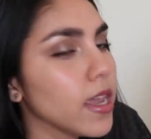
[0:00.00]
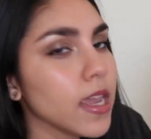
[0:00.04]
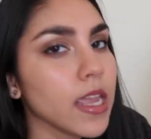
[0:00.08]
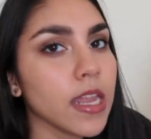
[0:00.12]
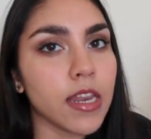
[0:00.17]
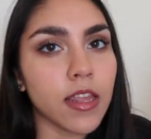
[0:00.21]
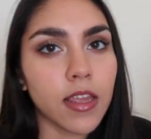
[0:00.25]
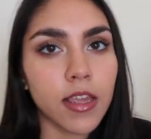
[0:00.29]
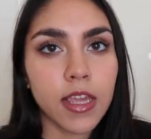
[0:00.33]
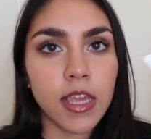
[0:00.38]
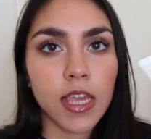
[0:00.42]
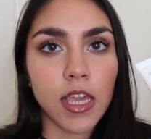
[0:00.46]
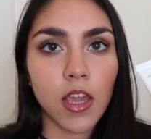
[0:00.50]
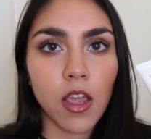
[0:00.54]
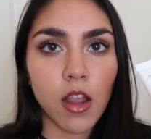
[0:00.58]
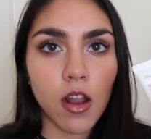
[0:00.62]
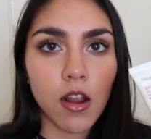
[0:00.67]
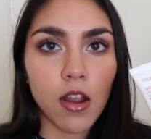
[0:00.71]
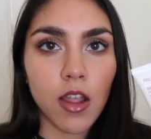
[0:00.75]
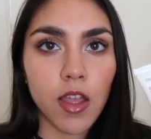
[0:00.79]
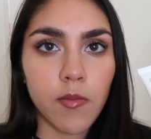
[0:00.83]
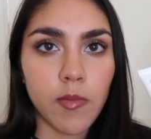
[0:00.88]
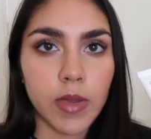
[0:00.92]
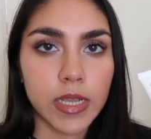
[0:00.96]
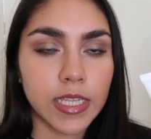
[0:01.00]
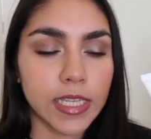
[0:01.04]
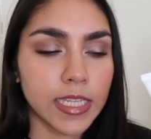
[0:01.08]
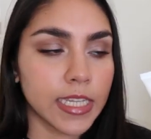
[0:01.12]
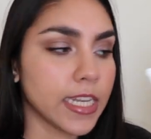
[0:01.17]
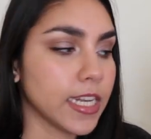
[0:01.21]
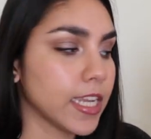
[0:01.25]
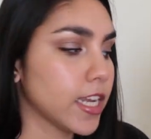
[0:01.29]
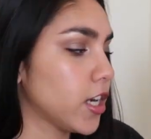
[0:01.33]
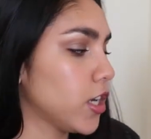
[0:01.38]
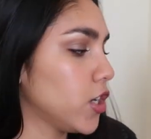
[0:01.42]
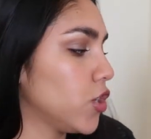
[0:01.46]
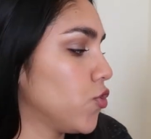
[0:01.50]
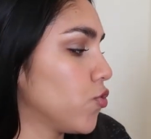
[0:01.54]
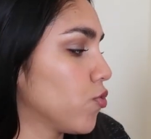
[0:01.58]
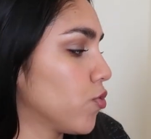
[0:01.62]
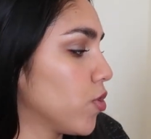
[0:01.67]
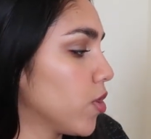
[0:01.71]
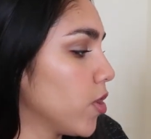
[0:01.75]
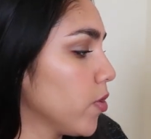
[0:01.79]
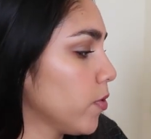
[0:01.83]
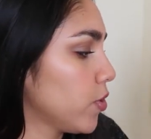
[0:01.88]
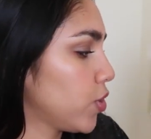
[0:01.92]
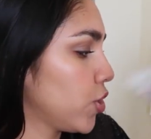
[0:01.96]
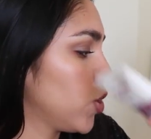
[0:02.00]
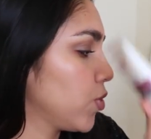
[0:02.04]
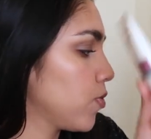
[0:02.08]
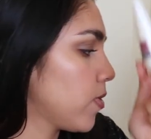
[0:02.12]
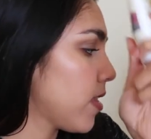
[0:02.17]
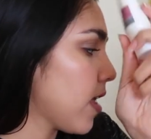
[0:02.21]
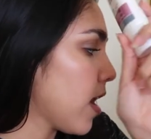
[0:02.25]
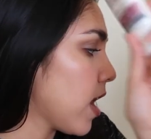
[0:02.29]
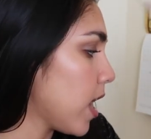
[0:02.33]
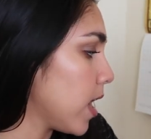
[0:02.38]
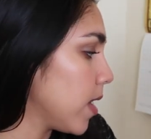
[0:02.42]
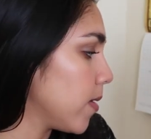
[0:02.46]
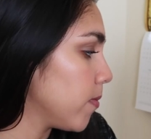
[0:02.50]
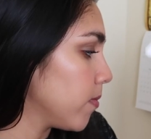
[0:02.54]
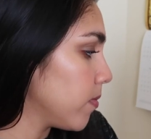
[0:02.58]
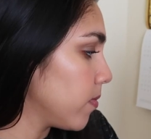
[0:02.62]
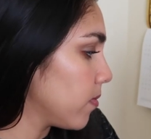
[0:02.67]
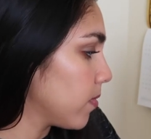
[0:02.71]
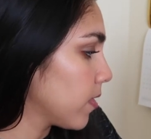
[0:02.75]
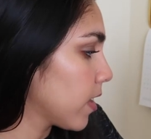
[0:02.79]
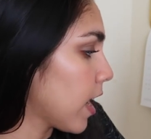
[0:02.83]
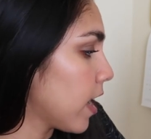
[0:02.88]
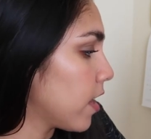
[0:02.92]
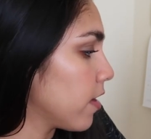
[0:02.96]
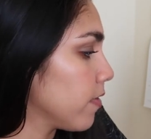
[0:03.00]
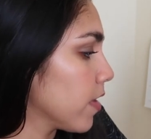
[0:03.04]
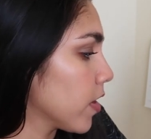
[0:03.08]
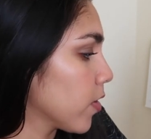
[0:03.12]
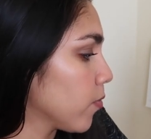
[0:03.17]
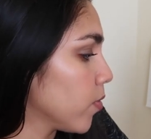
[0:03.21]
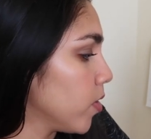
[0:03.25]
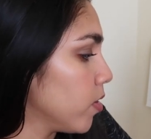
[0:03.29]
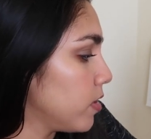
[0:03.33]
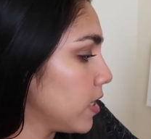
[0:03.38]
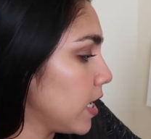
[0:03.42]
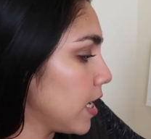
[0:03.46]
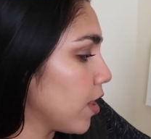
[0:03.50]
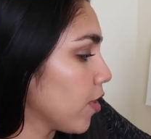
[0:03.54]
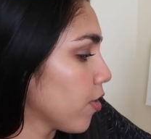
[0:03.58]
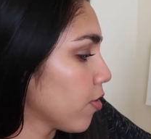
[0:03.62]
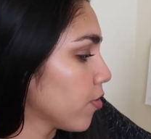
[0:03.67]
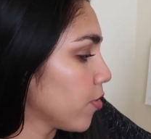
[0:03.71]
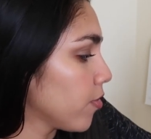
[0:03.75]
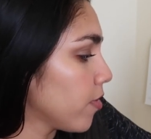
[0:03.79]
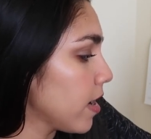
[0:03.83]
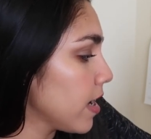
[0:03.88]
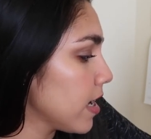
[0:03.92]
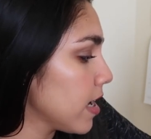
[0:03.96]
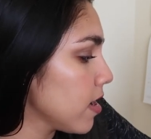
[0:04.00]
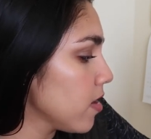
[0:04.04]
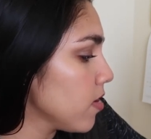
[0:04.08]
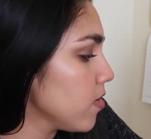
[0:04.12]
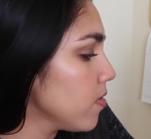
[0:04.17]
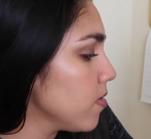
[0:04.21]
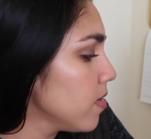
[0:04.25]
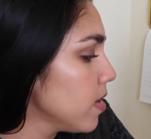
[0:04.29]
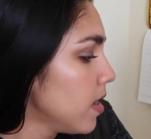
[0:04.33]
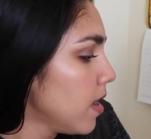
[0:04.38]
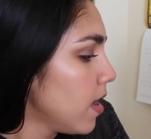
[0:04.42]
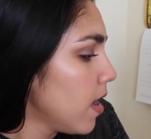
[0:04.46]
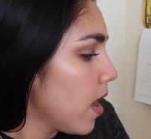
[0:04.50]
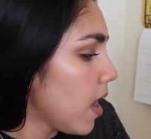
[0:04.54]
in here in my skincare drawer, which is one that I'm kind of like rotating through right now.